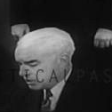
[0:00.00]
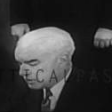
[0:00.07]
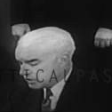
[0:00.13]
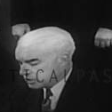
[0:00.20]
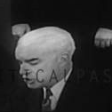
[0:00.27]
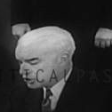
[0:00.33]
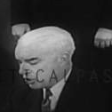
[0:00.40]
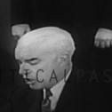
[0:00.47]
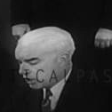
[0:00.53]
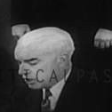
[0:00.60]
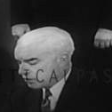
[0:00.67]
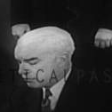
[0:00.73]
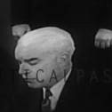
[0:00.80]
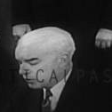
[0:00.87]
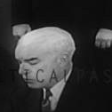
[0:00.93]
The Charter
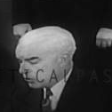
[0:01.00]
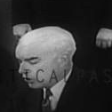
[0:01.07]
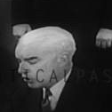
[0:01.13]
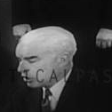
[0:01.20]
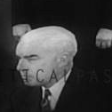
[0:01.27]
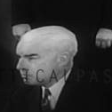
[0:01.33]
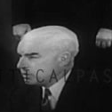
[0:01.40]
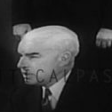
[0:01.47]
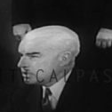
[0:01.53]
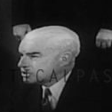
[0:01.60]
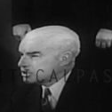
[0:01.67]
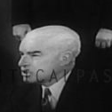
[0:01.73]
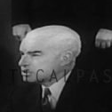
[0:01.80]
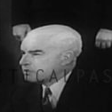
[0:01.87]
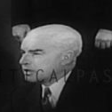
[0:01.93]
for World Peace
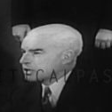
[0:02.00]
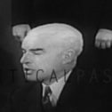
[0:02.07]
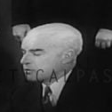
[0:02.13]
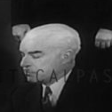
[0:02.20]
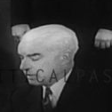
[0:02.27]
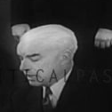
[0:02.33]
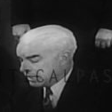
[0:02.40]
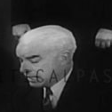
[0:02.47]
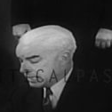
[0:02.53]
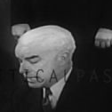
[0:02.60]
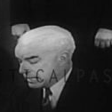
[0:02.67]
has been completed.